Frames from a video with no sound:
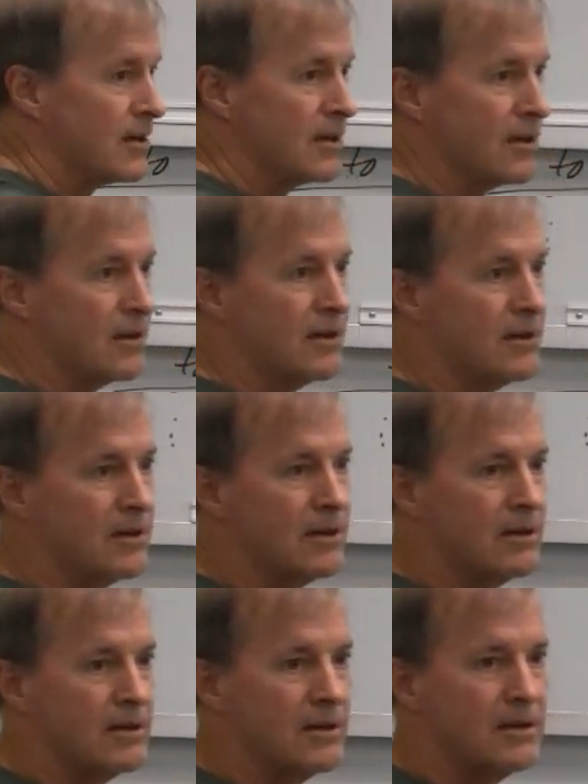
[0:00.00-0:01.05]

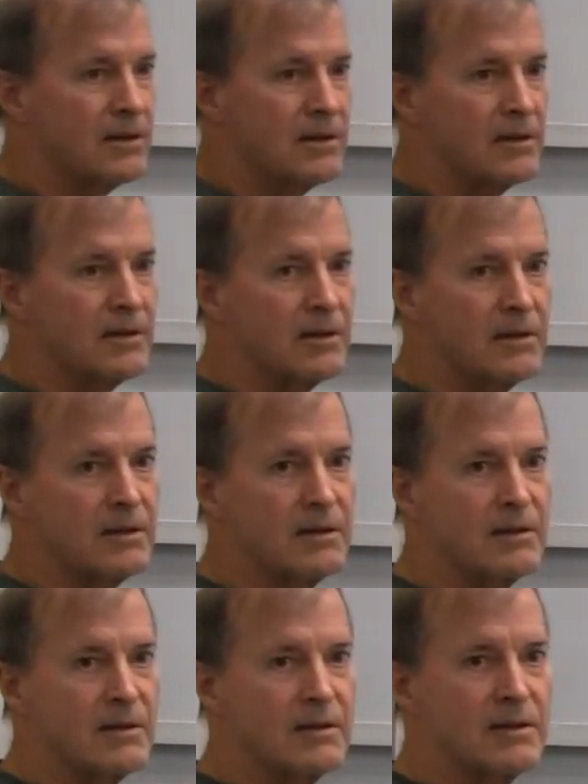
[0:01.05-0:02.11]
Nothing is said.